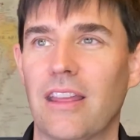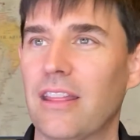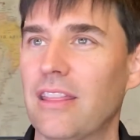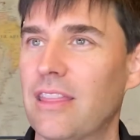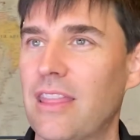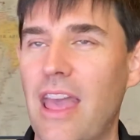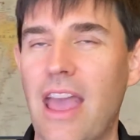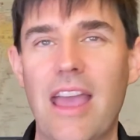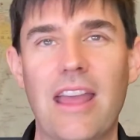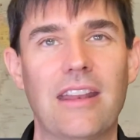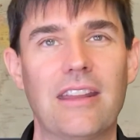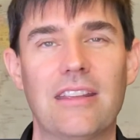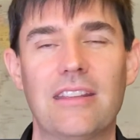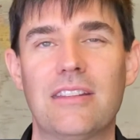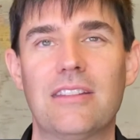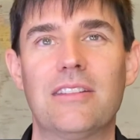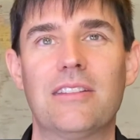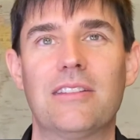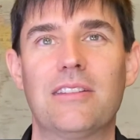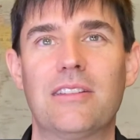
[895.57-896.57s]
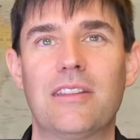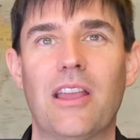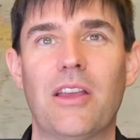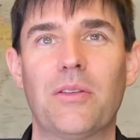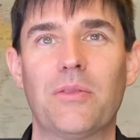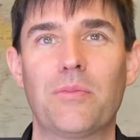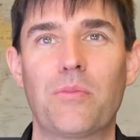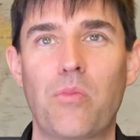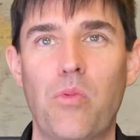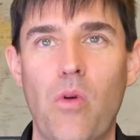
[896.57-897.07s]
That is
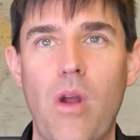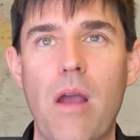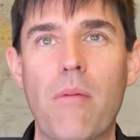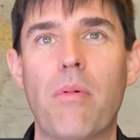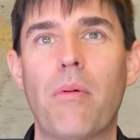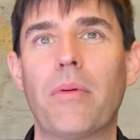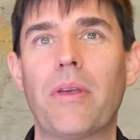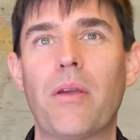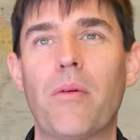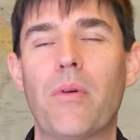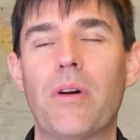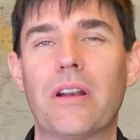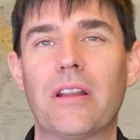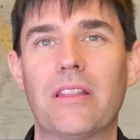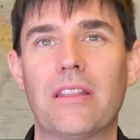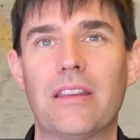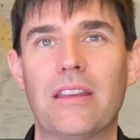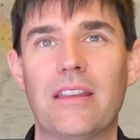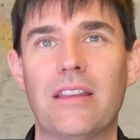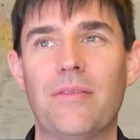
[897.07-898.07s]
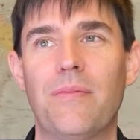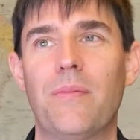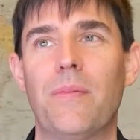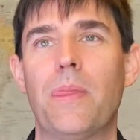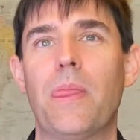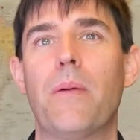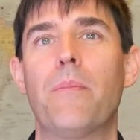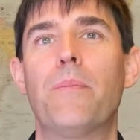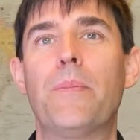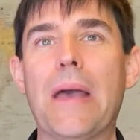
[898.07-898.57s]
probably one of the
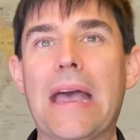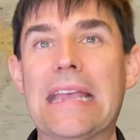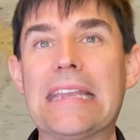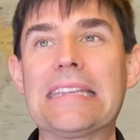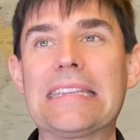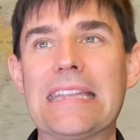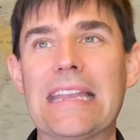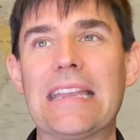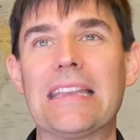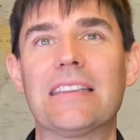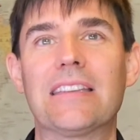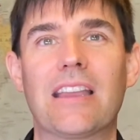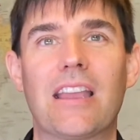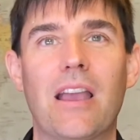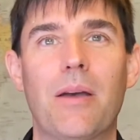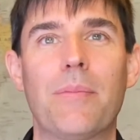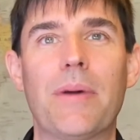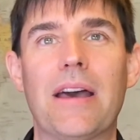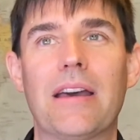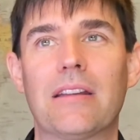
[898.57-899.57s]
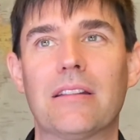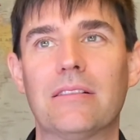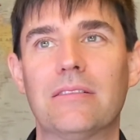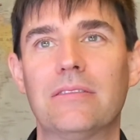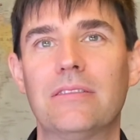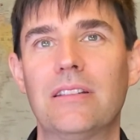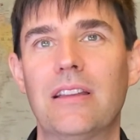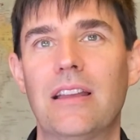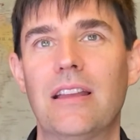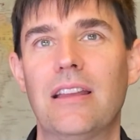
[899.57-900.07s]
best things to come out
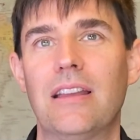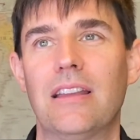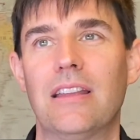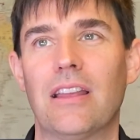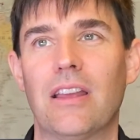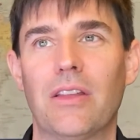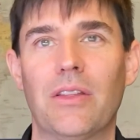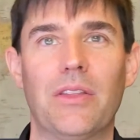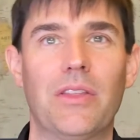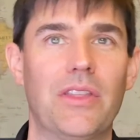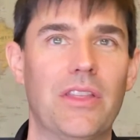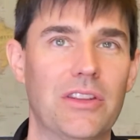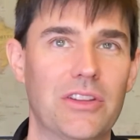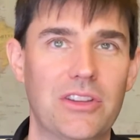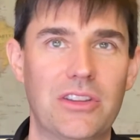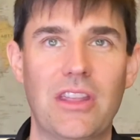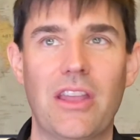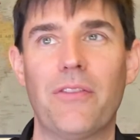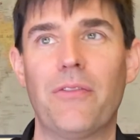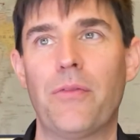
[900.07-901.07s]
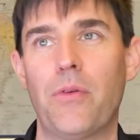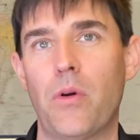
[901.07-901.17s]
of this step